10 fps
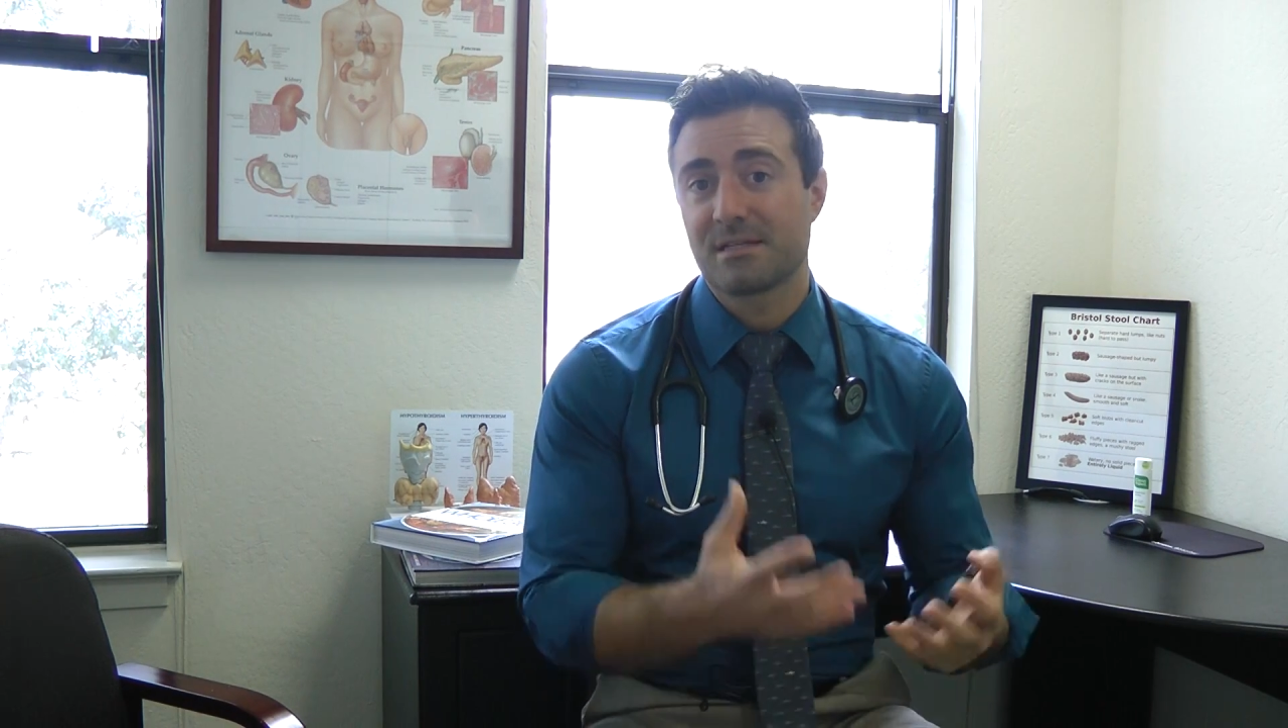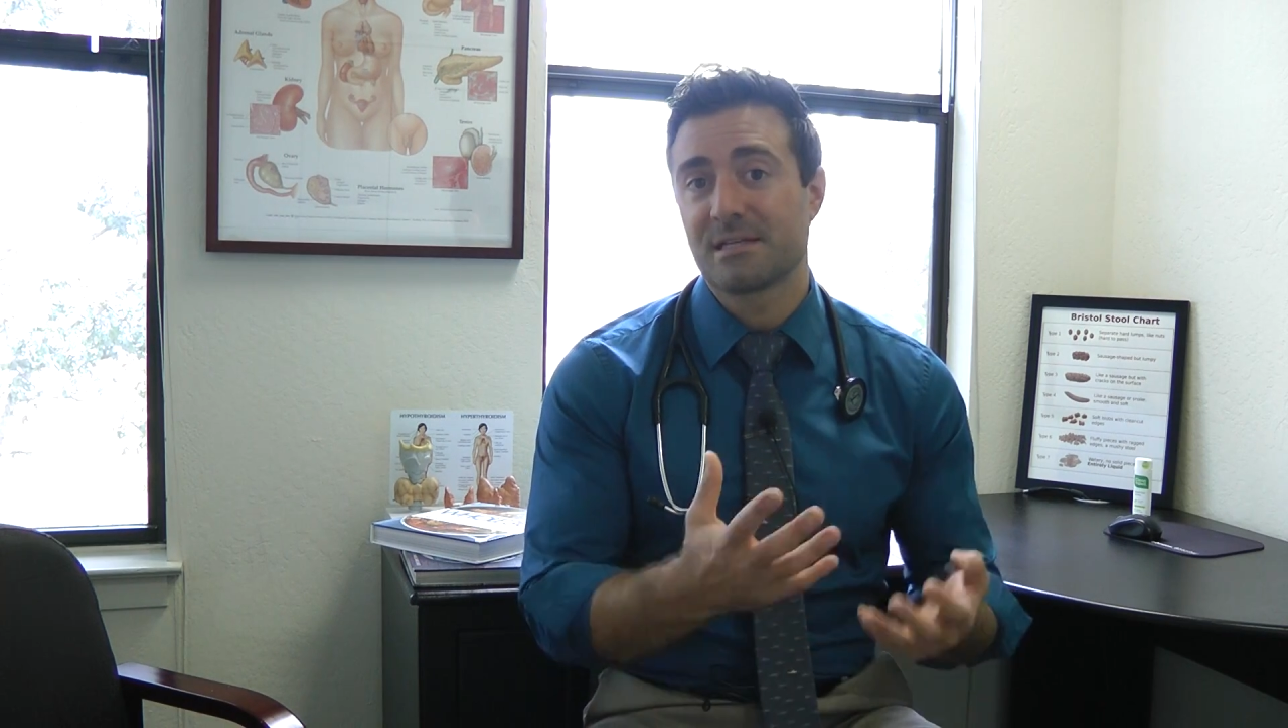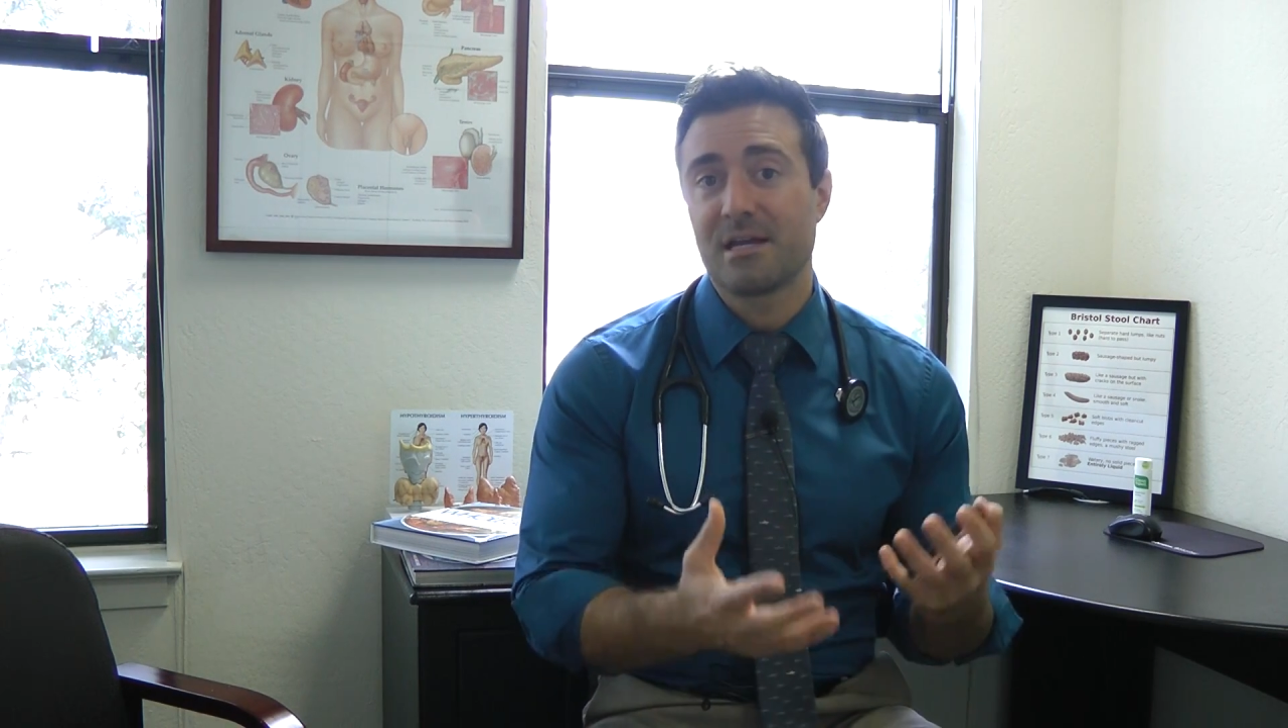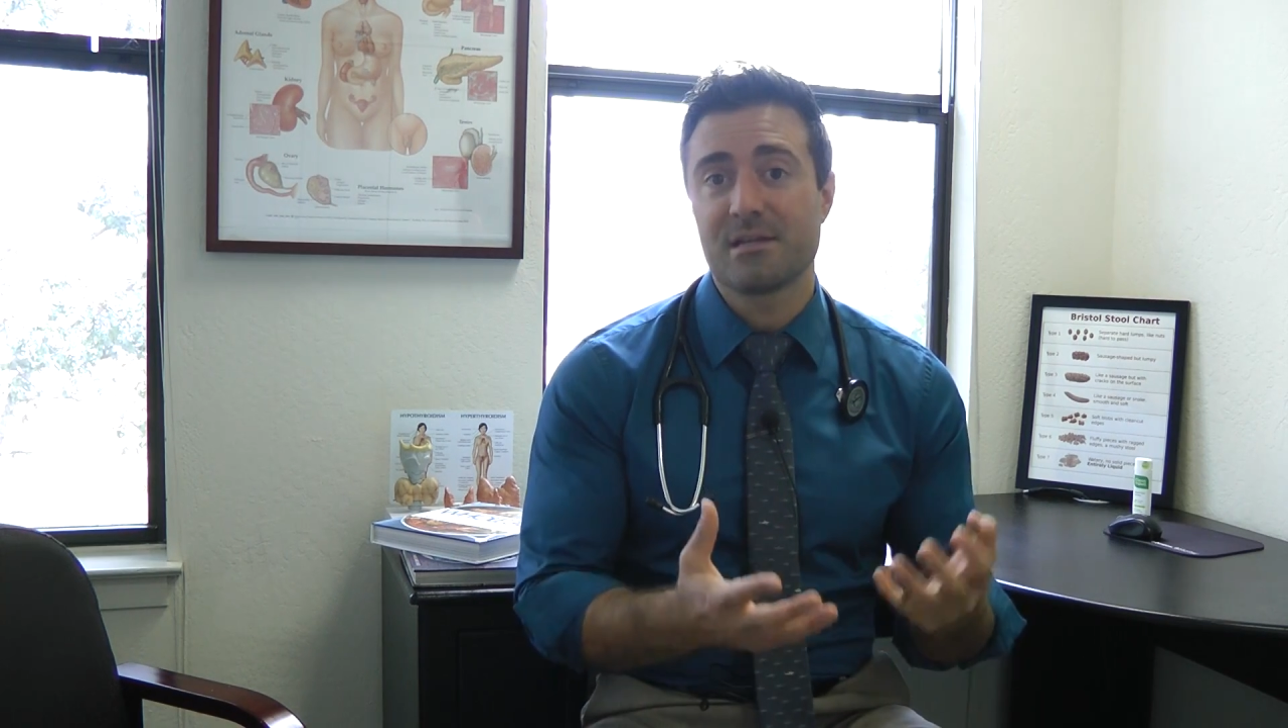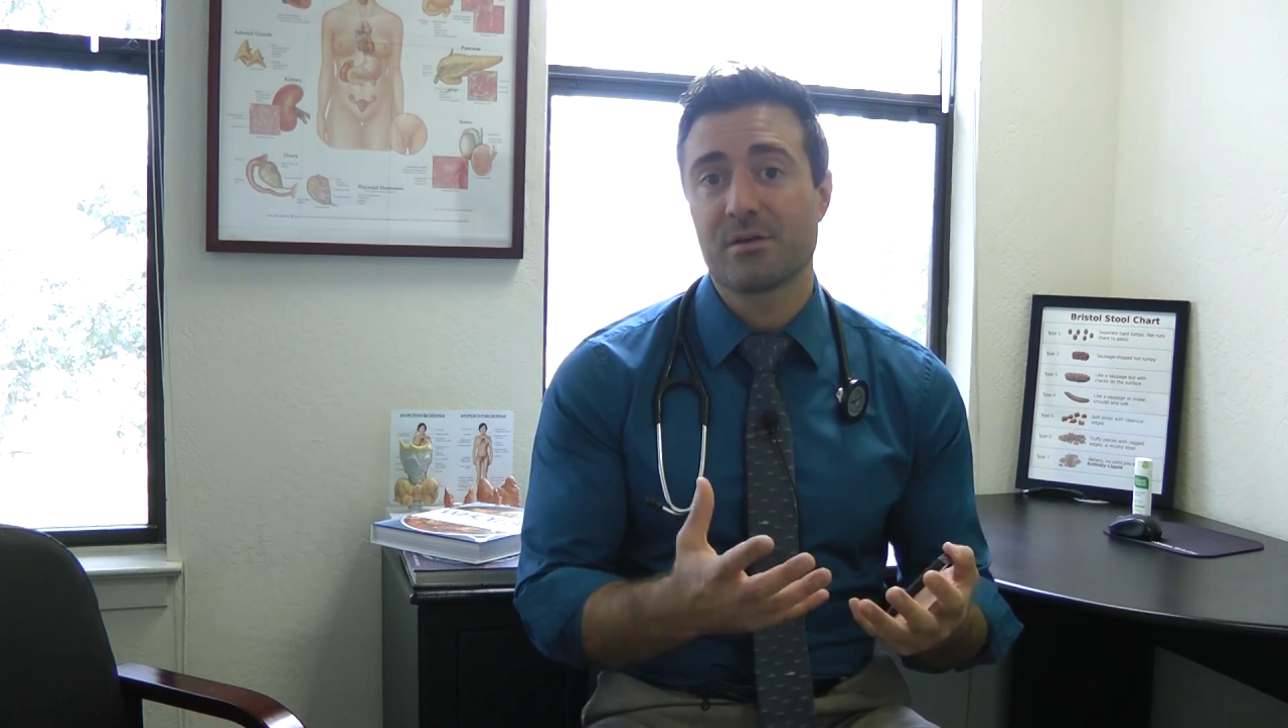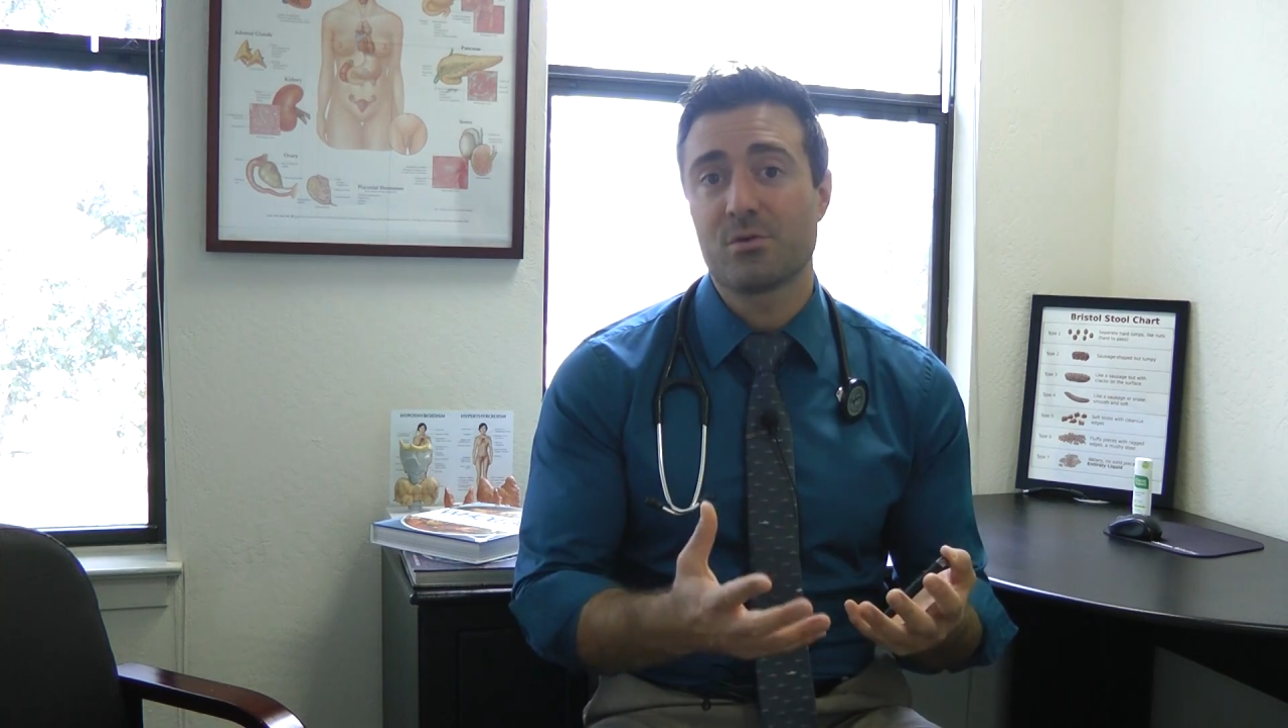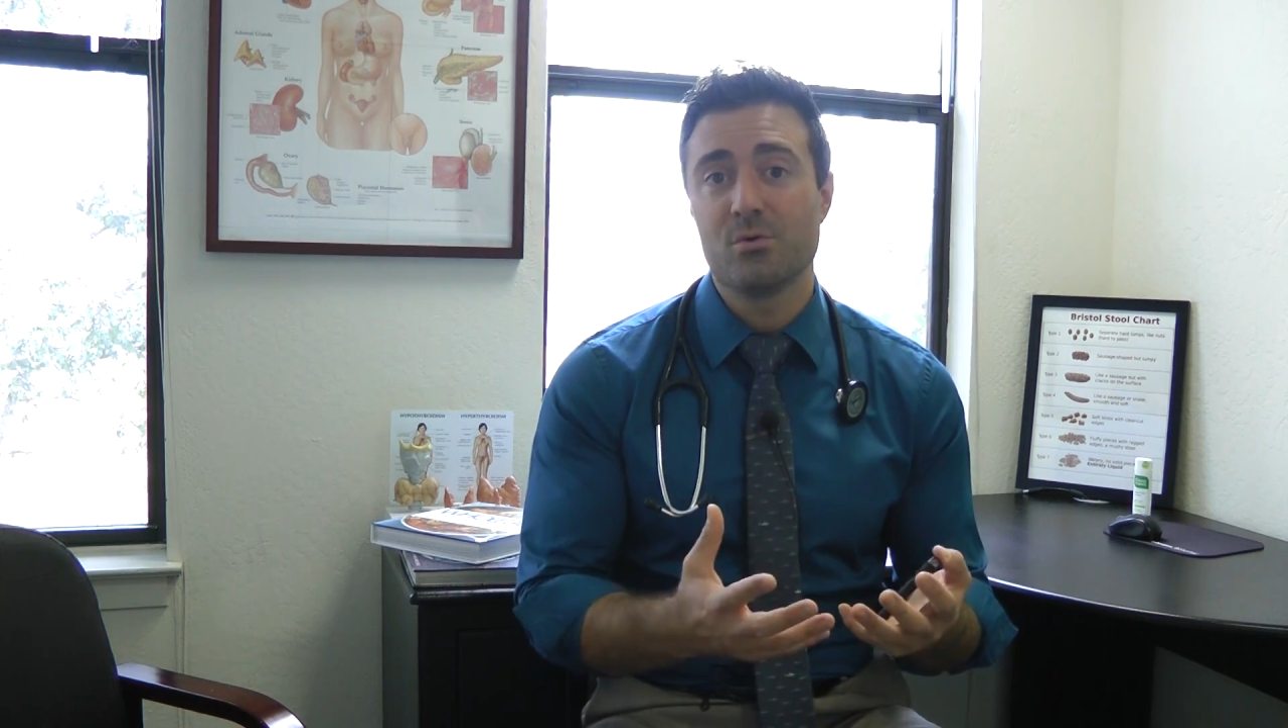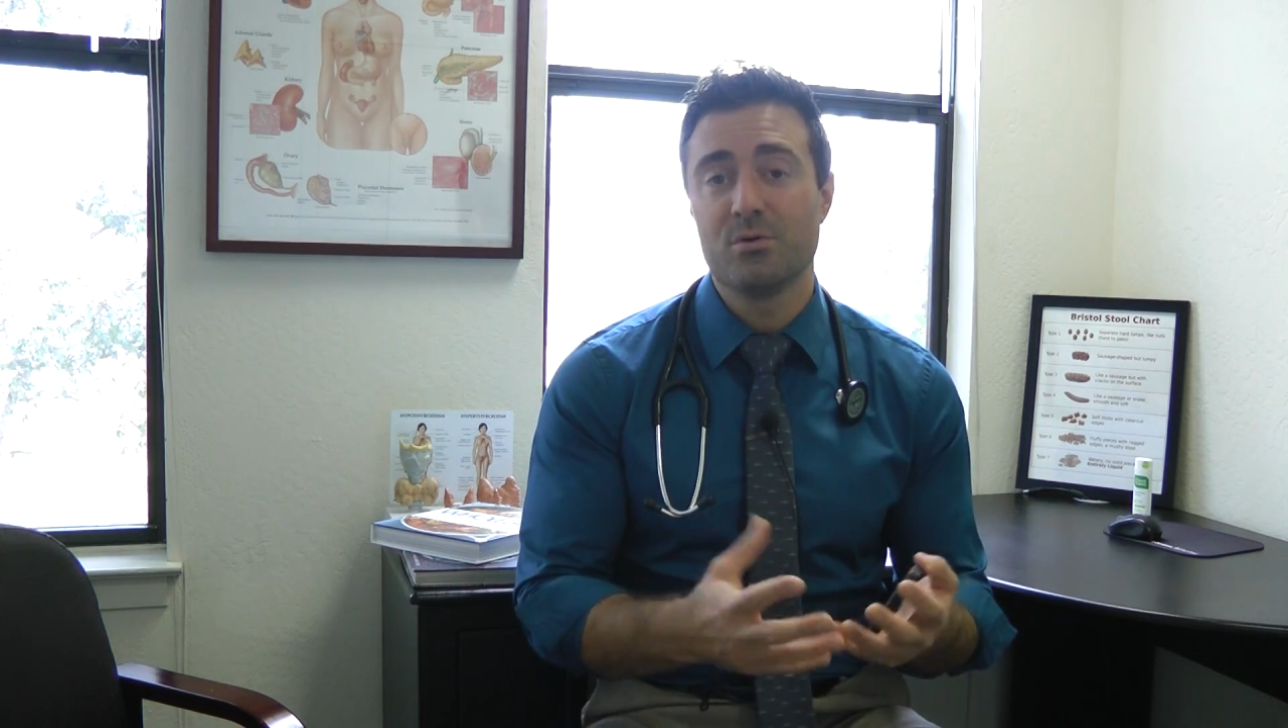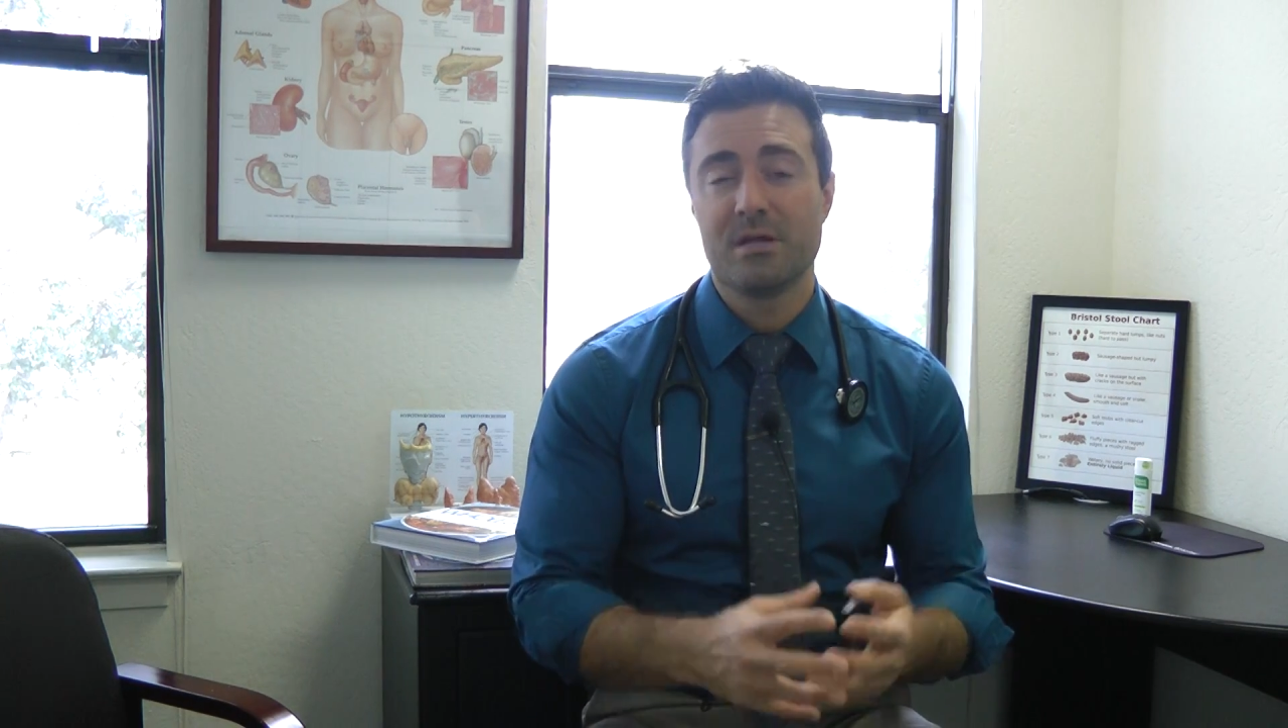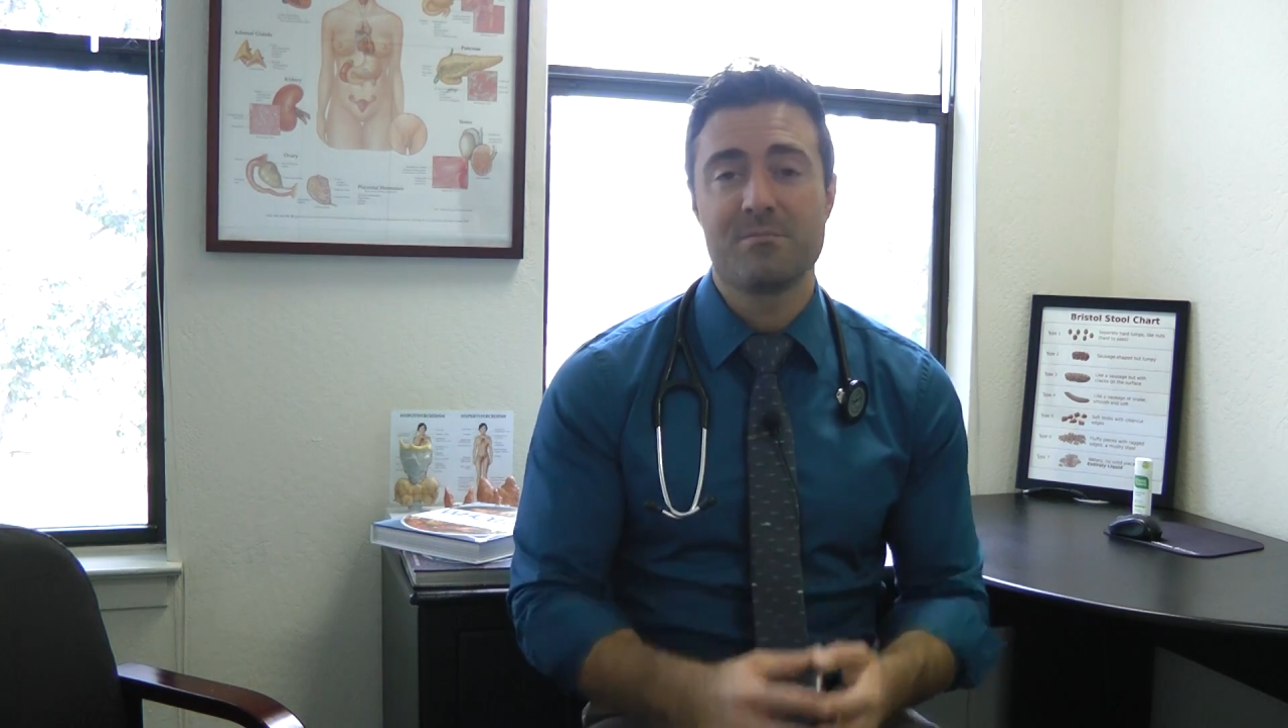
exciting and cool